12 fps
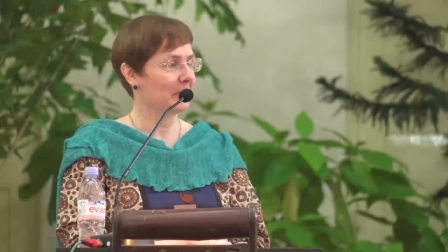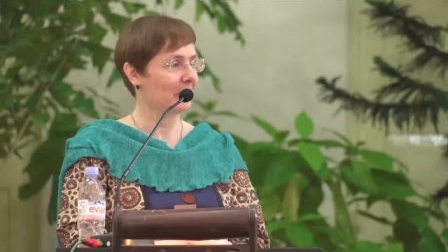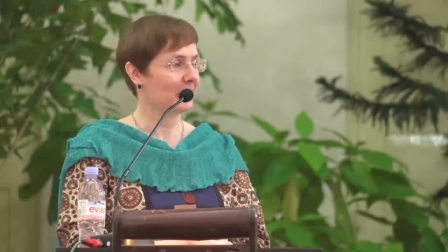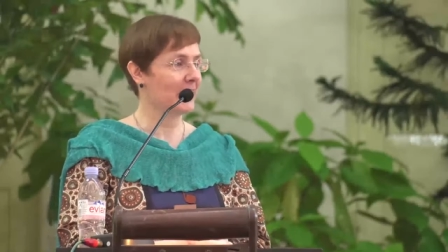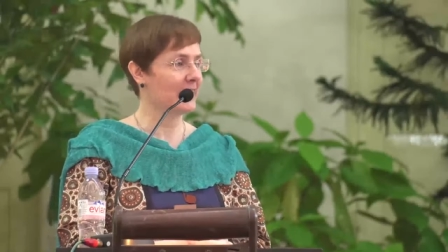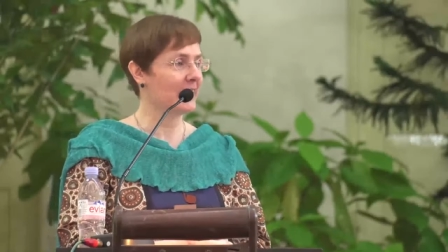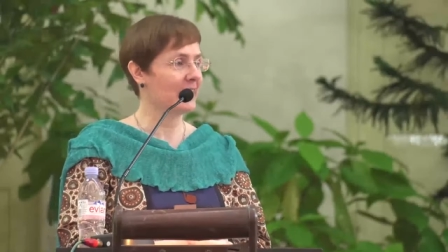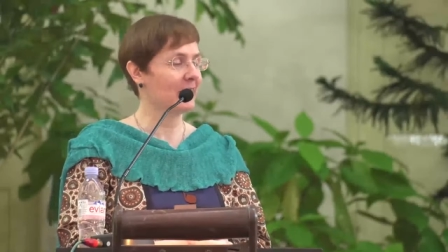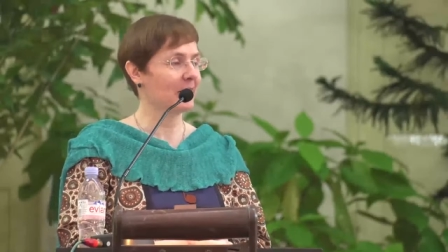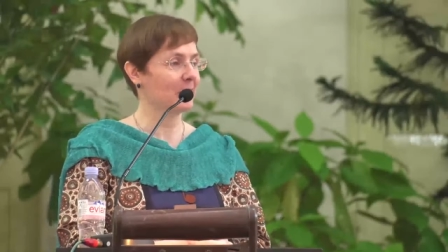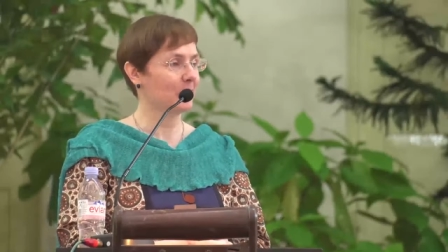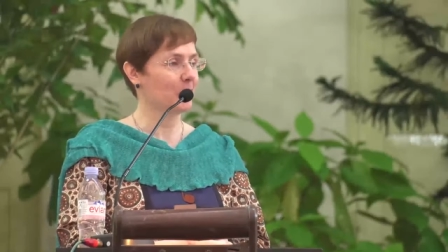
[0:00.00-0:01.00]
finally
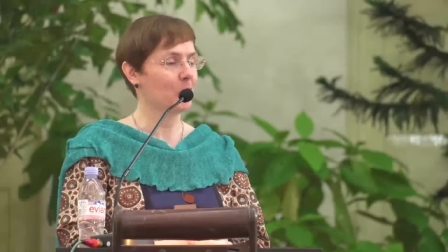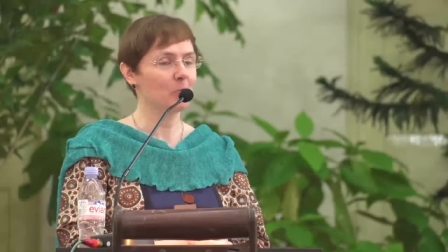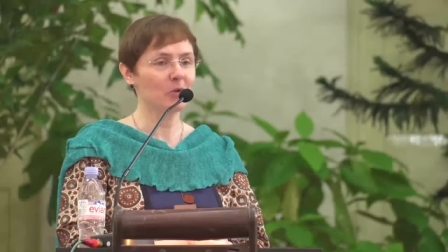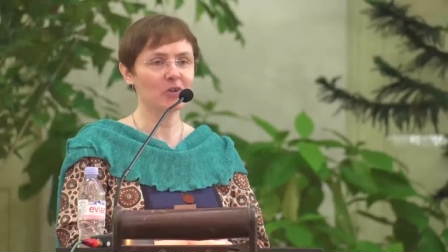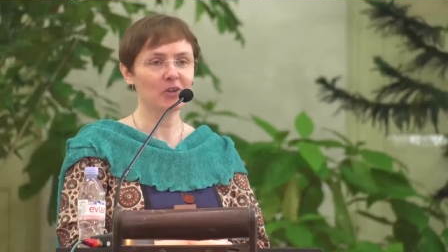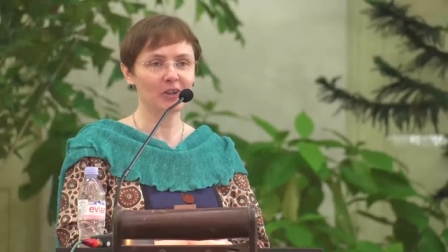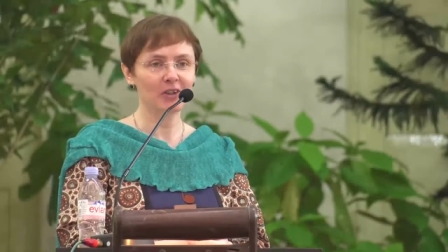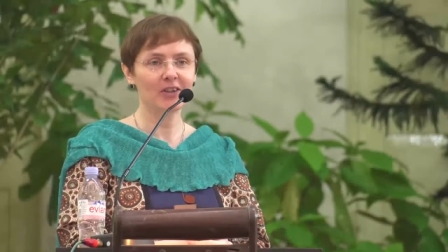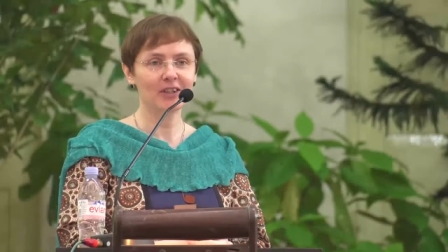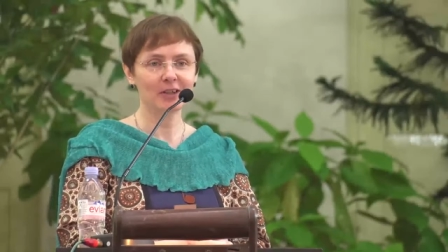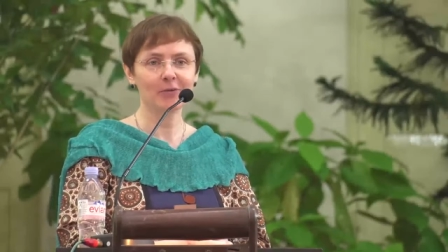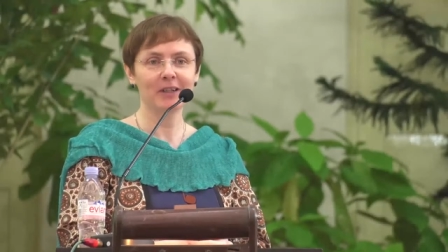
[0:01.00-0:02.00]
almost
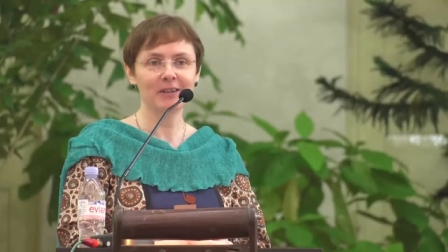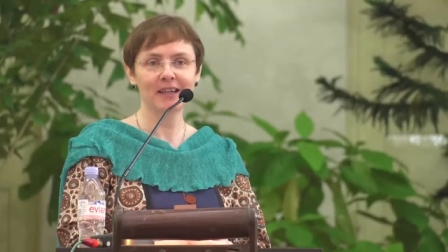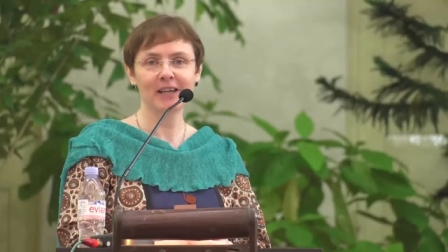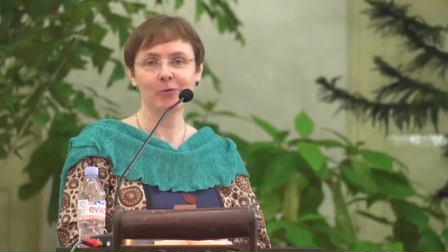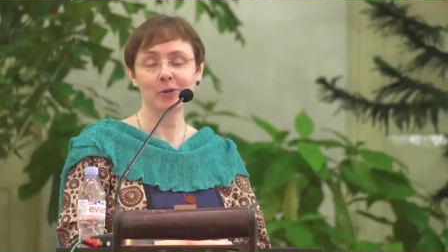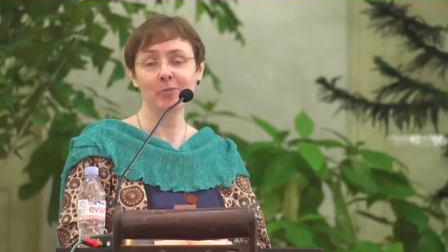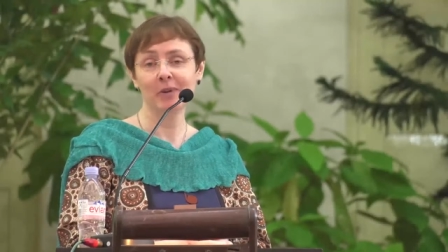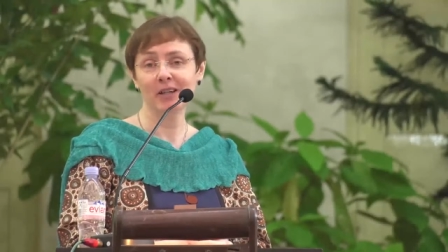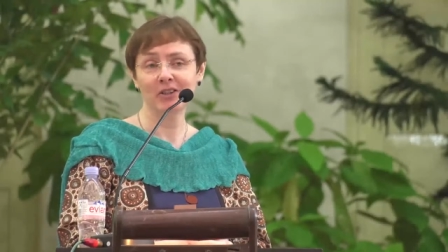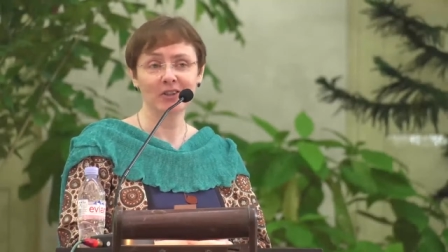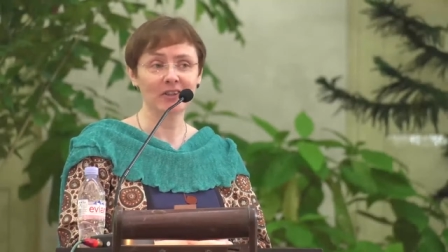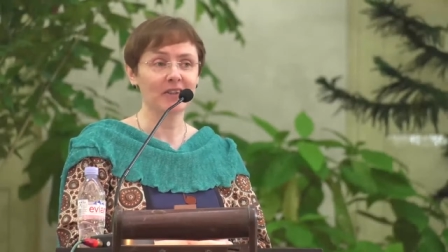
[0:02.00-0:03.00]
considering that we might
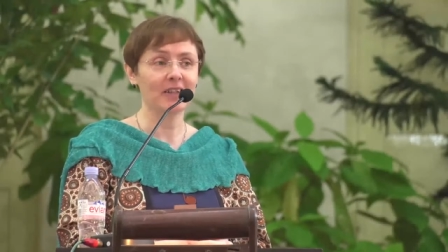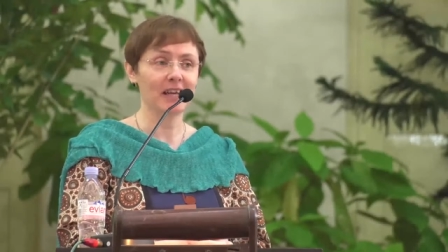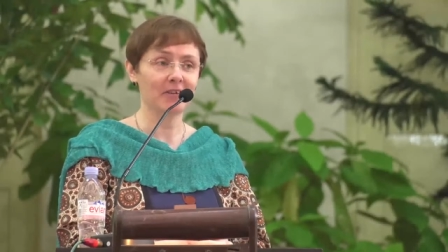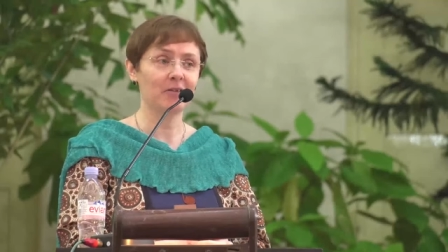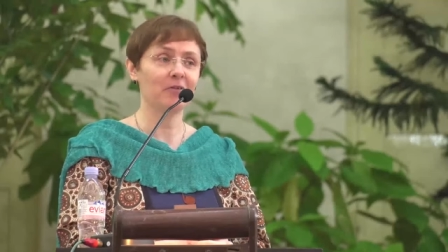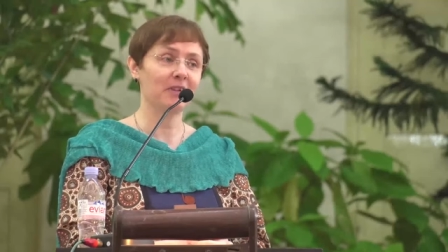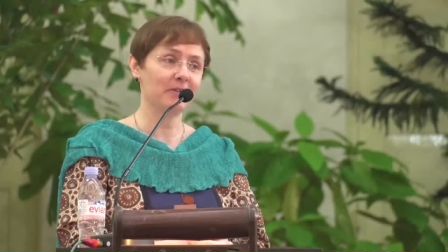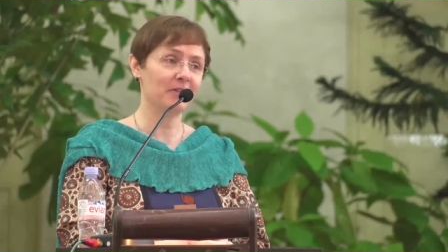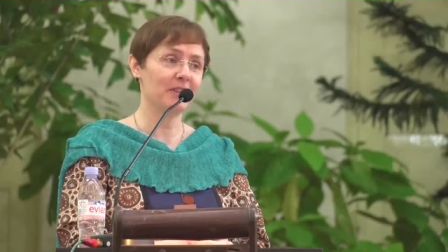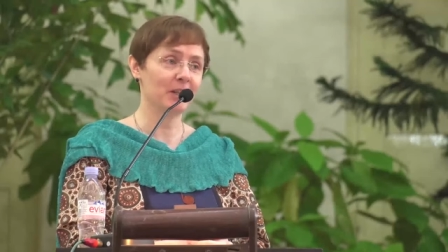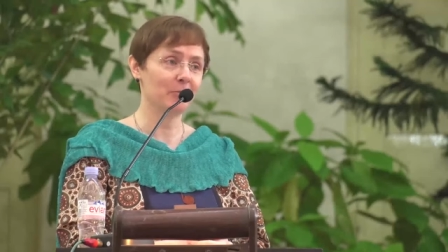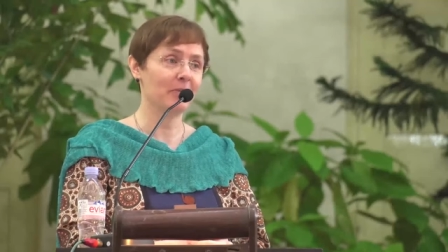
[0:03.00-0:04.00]
just have a
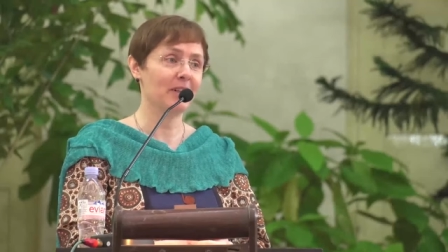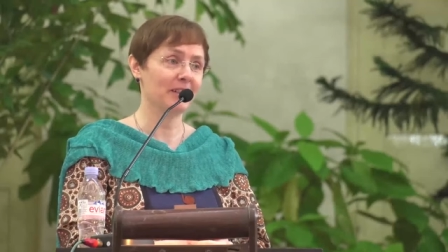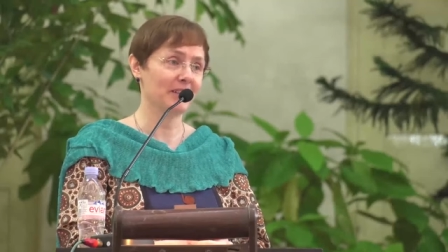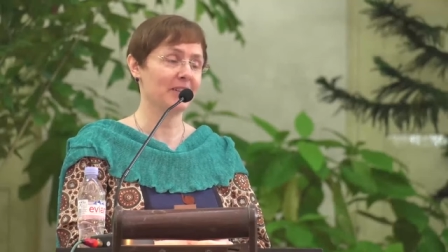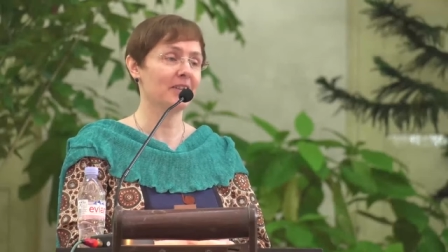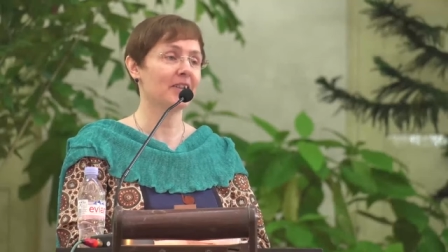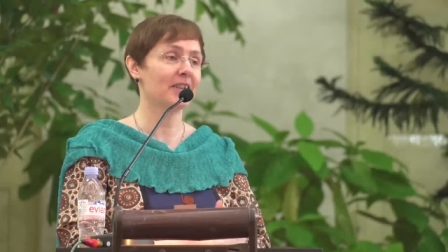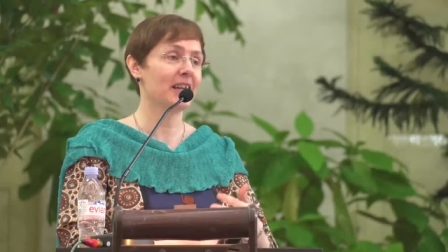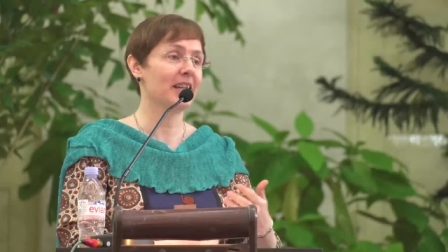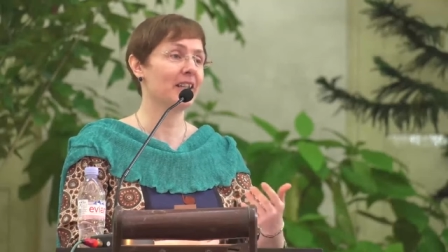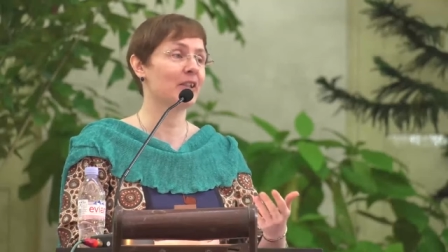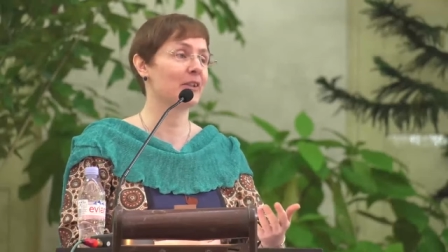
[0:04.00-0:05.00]
15-minute
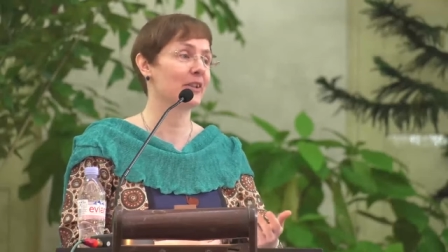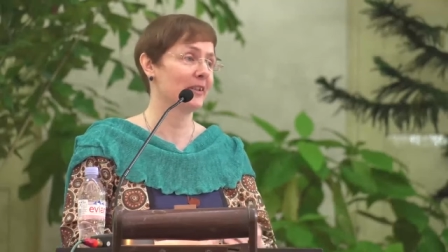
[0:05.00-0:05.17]
silent